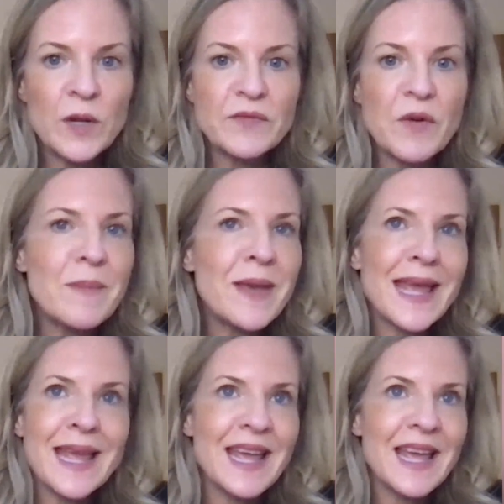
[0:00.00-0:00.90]
which for
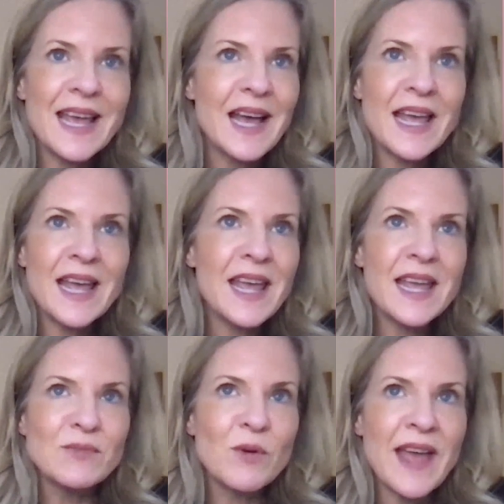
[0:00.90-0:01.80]
me
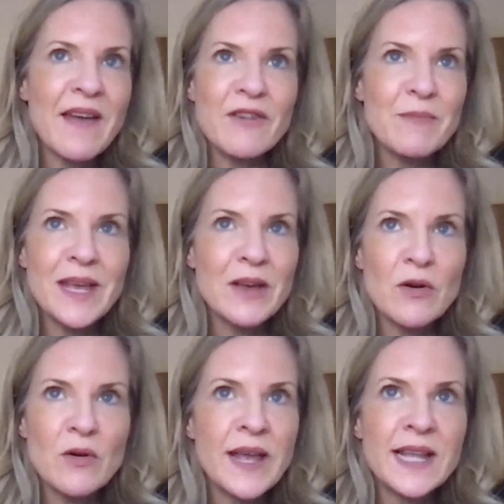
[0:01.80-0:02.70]
is with every
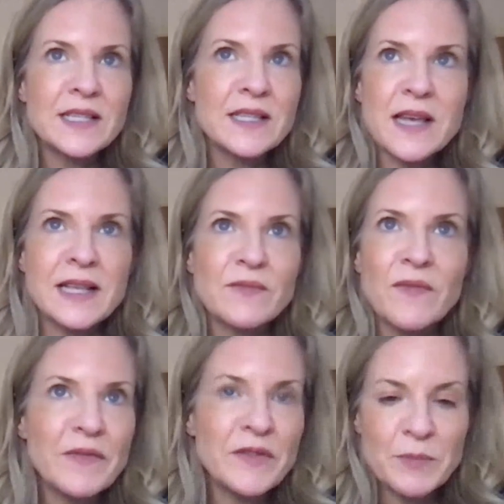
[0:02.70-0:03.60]
meal. It's
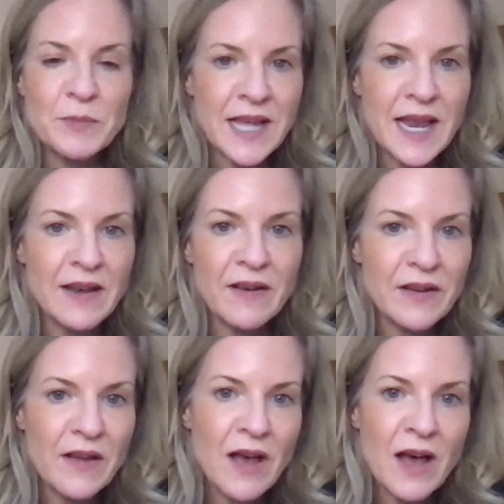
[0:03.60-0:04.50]

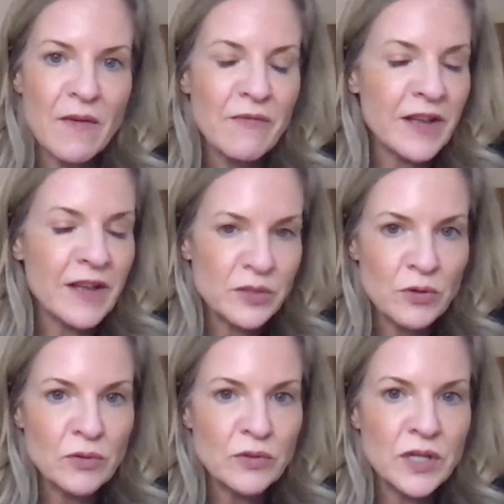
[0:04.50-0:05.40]
50%
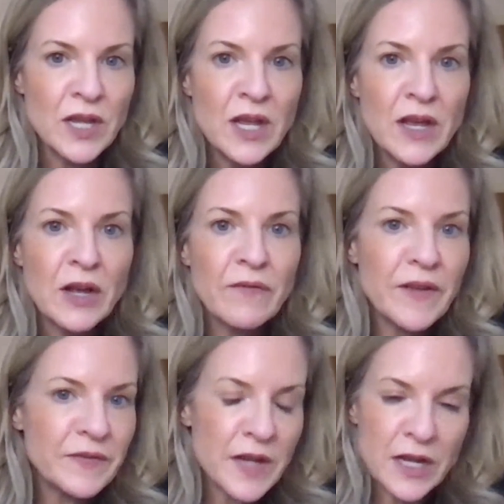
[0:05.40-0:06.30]
vegetables,
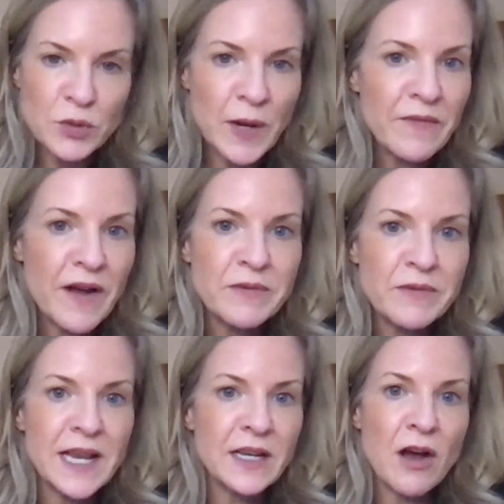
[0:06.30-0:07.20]

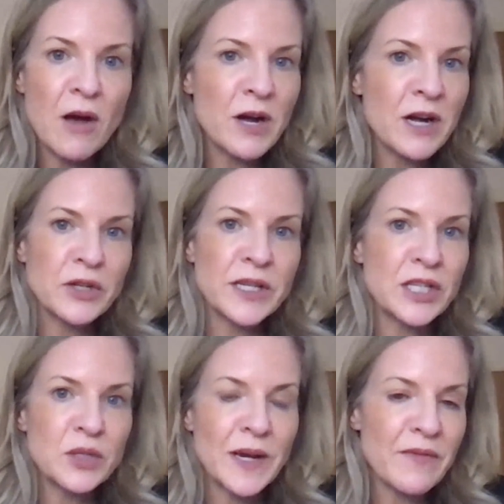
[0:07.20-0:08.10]
25%
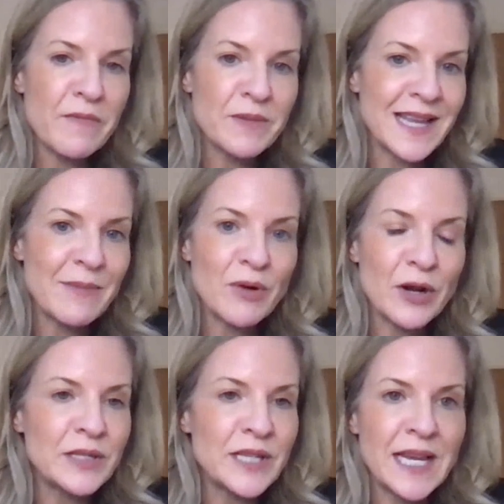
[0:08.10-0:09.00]
carbohydrates and 25%
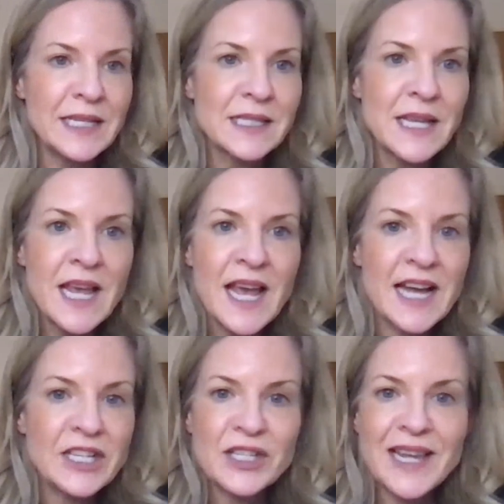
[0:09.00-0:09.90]
proteins,
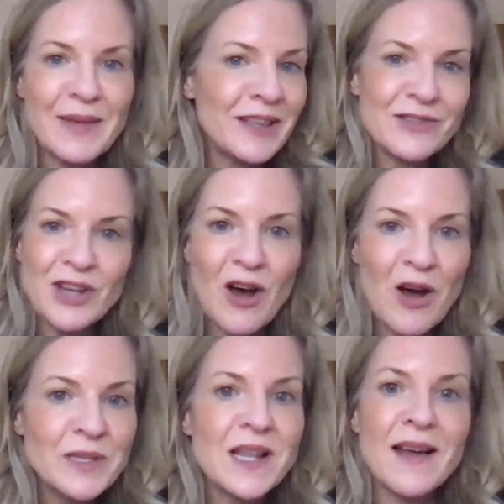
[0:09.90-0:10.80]
and just keeping those
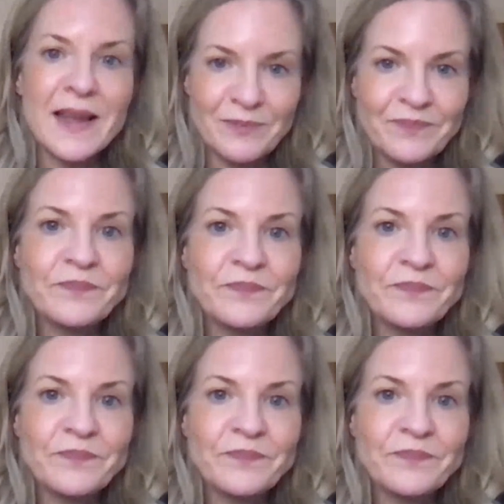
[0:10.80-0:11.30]
carbs light.